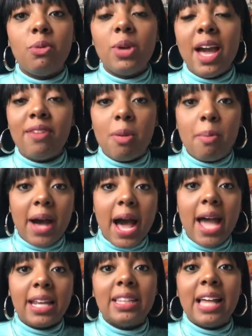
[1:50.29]
We have a
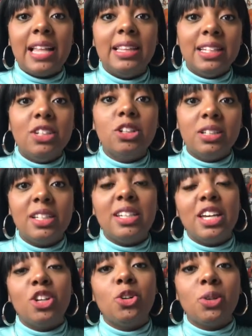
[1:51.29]
body that literally
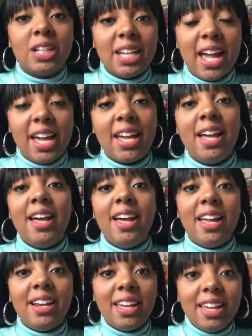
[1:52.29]
can create
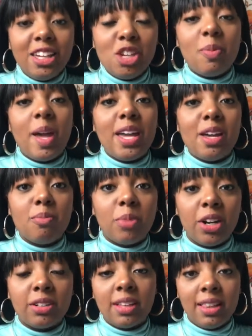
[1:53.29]
and incubate and
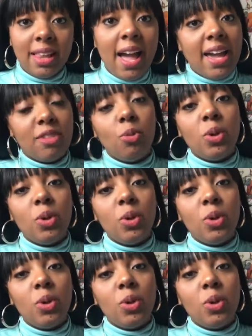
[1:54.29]
birth life.